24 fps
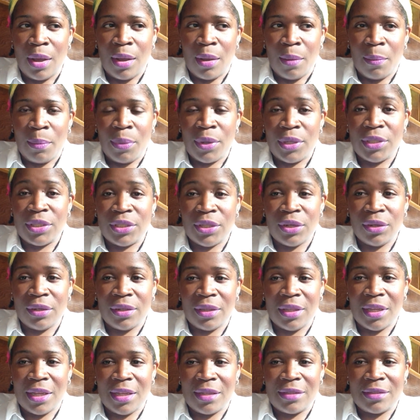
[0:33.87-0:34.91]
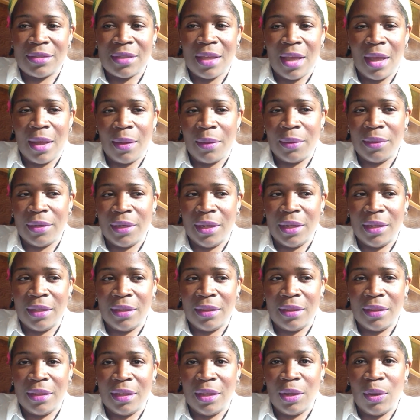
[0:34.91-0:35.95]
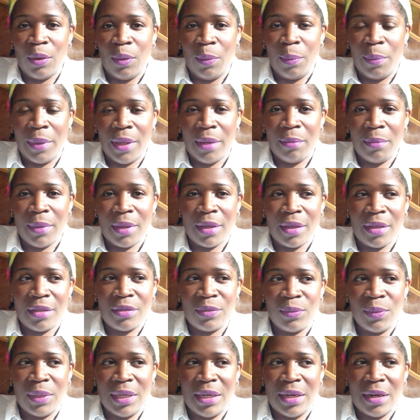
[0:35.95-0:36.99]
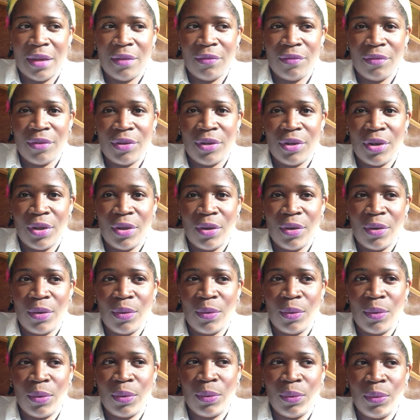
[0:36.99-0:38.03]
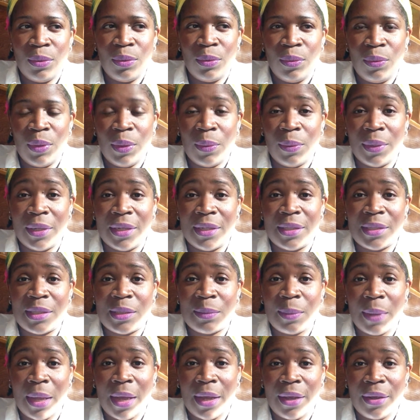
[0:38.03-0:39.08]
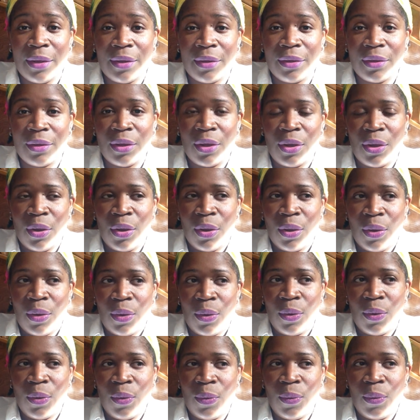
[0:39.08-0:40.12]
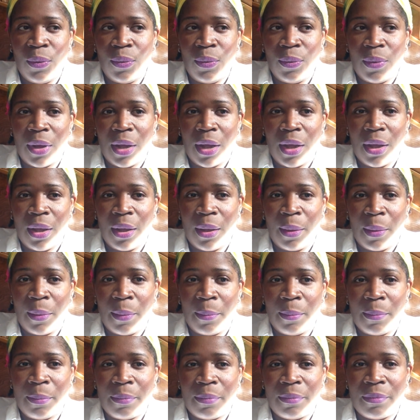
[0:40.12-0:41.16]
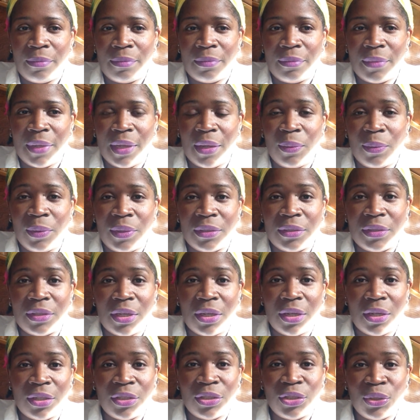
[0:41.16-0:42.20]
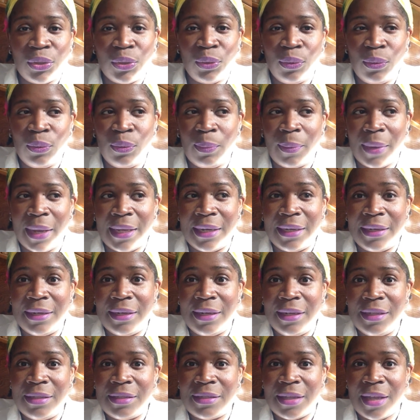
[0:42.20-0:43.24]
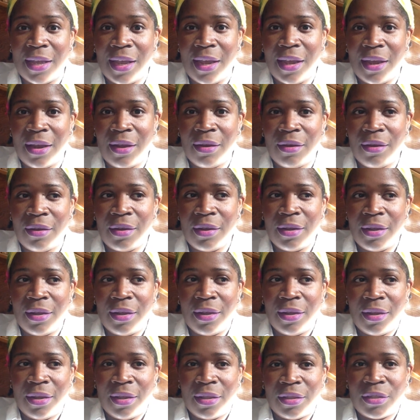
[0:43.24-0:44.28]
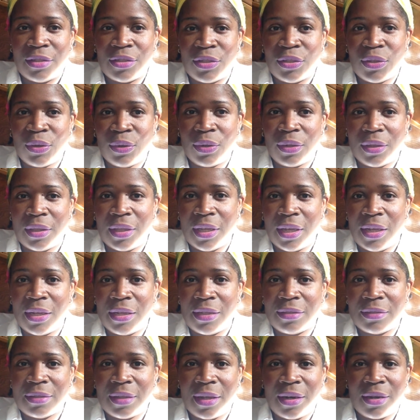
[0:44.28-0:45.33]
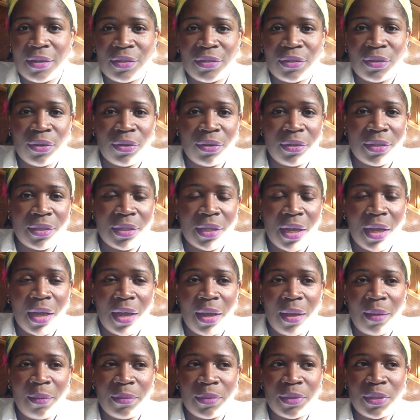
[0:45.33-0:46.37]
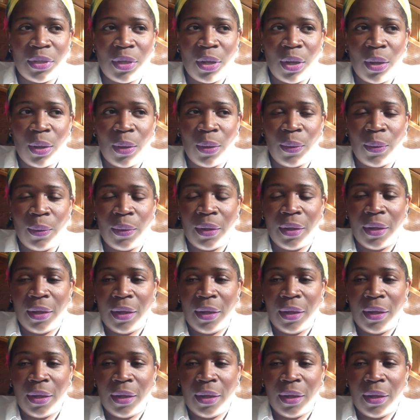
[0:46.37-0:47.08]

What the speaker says: put certain things out in the open because we never know who we will inspire, who it will touch, who might need to hear certain things at a certain time. So,